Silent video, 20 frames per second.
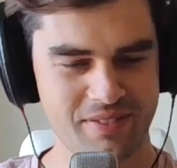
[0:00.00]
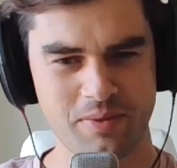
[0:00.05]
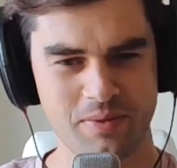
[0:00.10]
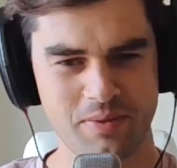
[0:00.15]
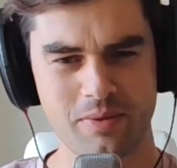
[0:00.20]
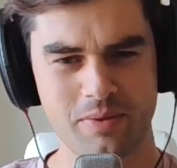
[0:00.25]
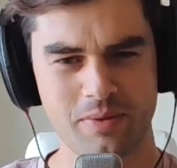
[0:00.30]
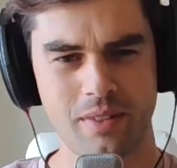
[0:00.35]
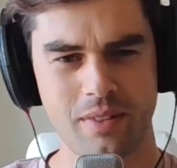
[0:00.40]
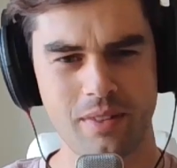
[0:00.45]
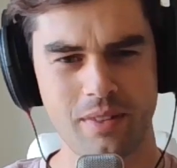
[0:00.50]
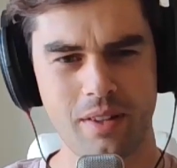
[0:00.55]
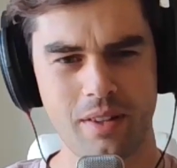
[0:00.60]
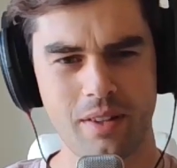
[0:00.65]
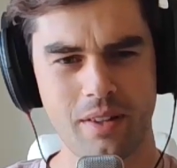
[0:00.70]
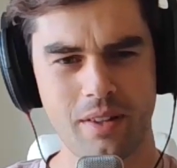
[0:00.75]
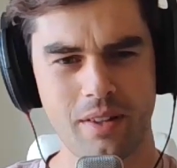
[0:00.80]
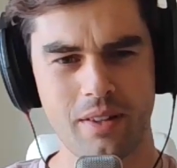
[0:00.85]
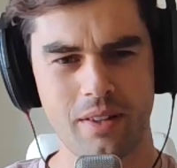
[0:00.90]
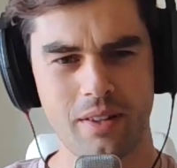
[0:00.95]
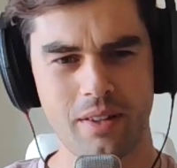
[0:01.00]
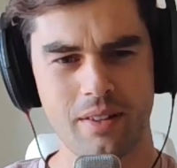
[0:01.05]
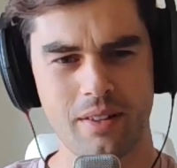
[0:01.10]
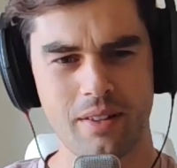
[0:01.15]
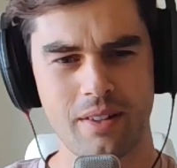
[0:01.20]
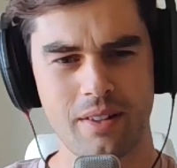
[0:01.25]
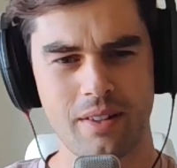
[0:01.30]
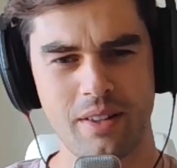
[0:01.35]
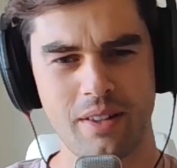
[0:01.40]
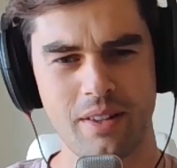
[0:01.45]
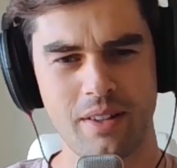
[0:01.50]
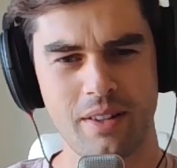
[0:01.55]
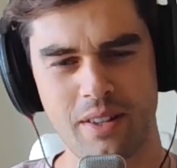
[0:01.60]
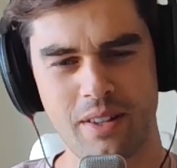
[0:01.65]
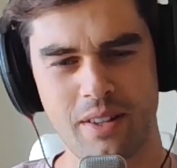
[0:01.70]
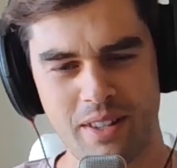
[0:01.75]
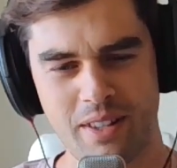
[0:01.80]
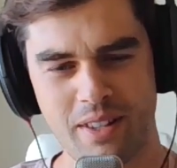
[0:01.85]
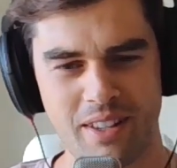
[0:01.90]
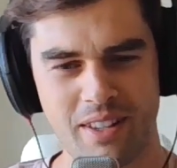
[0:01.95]

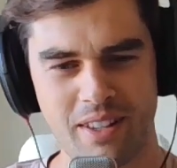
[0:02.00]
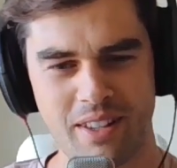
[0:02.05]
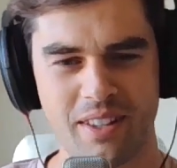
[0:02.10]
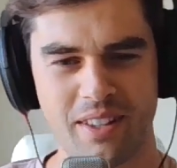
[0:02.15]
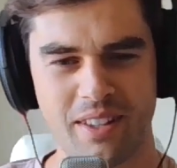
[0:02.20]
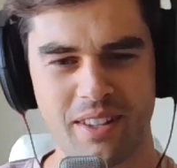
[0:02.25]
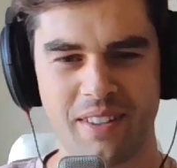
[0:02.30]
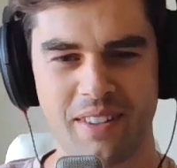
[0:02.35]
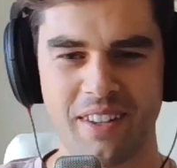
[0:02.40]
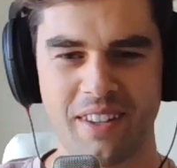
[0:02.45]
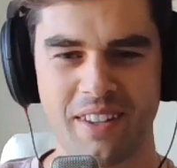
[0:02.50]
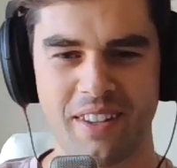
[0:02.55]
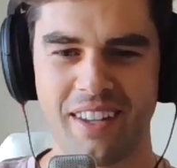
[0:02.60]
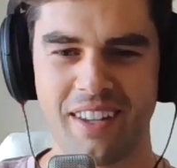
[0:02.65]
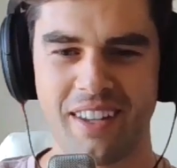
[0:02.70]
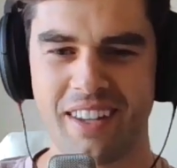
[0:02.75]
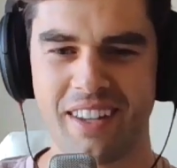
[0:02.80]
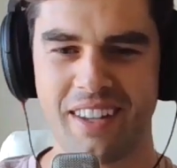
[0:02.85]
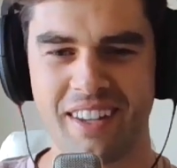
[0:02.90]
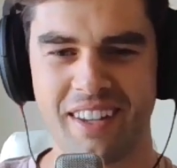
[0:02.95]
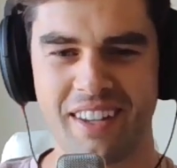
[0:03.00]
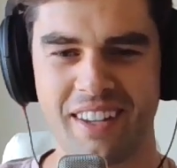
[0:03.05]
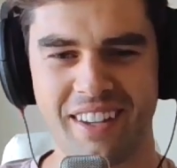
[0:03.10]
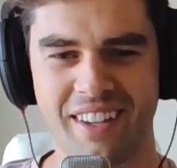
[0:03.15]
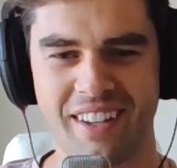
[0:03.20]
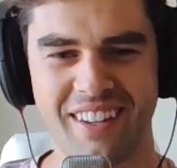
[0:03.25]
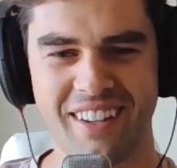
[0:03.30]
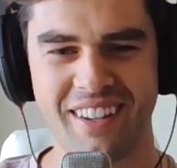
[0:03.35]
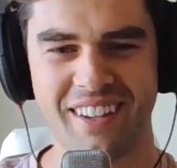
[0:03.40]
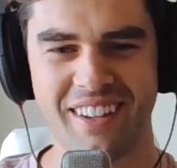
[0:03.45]
[no speech]